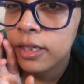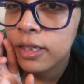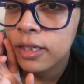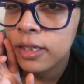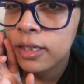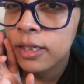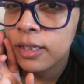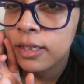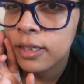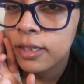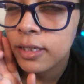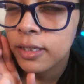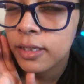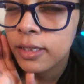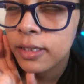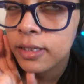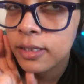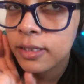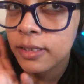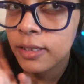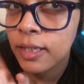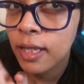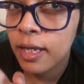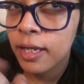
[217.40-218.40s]

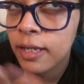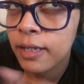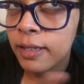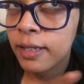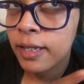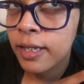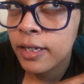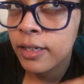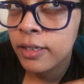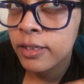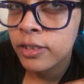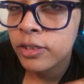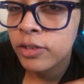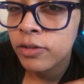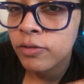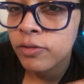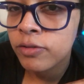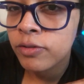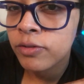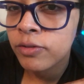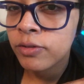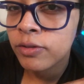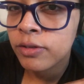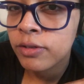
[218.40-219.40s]
And yeah, I
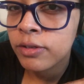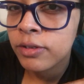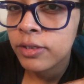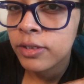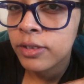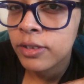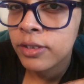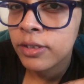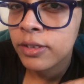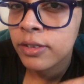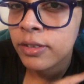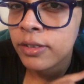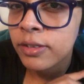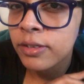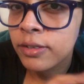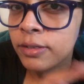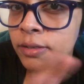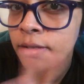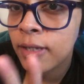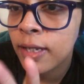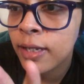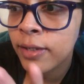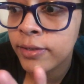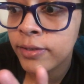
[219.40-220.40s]
showed you earlier
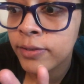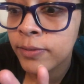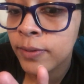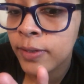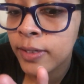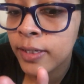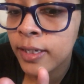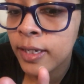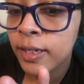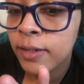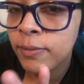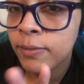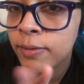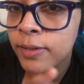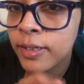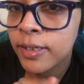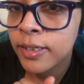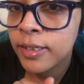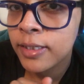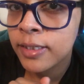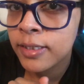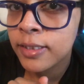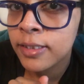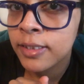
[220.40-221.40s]
how sweaty I
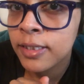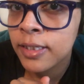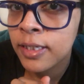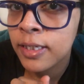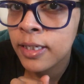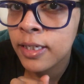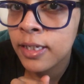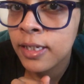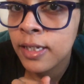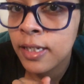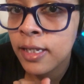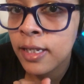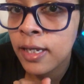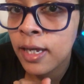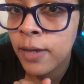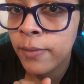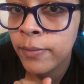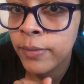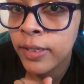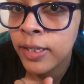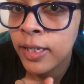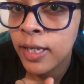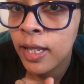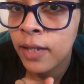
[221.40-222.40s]
was and how
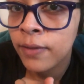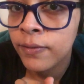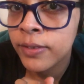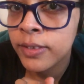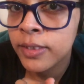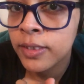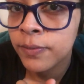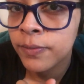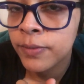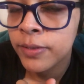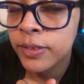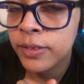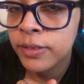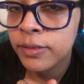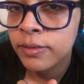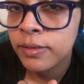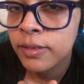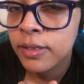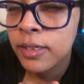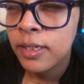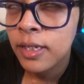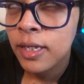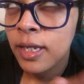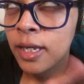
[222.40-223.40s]
many calories I burnt.
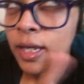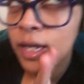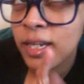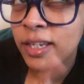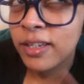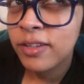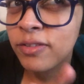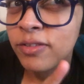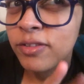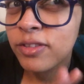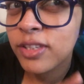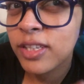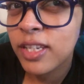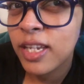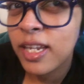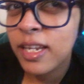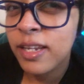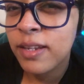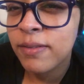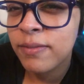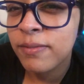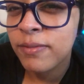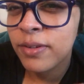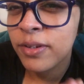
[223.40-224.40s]
I usually
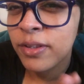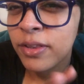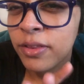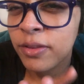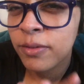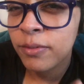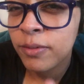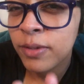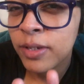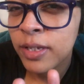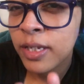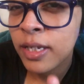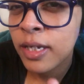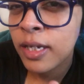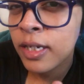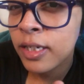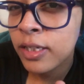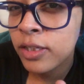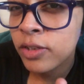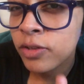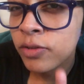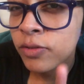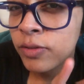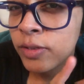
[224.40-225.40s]
aim for three
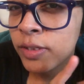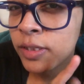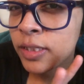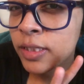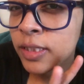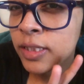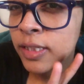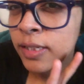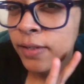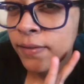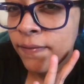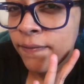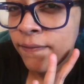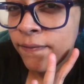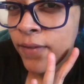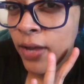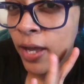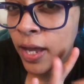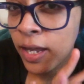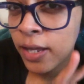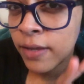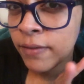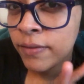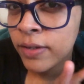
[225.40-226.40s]
hundred to
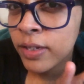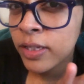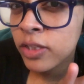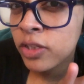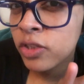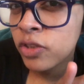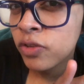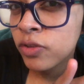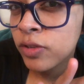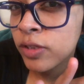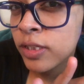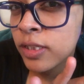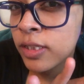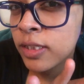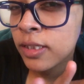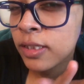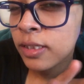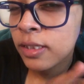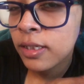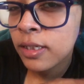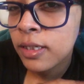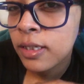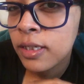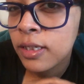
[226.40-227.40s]
five hundred.
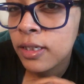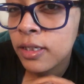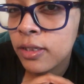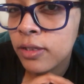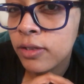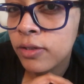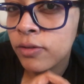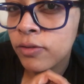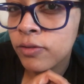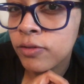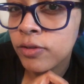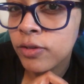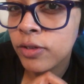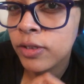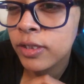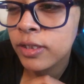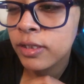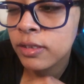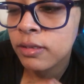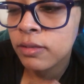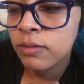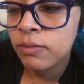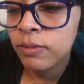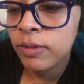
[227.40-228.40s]
Usually
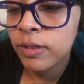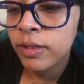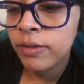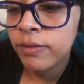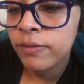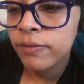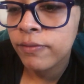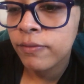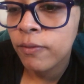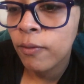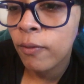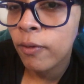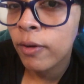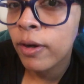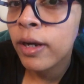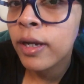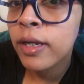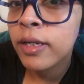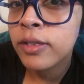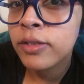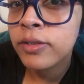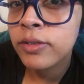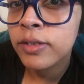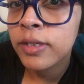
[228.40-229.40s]
it's three or four
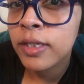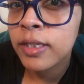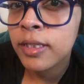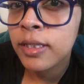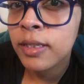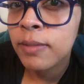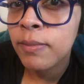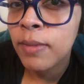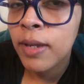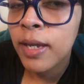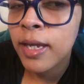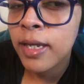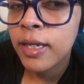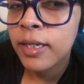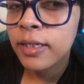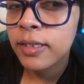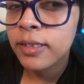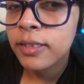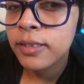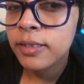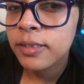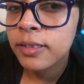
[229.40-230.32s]
hundred at the max.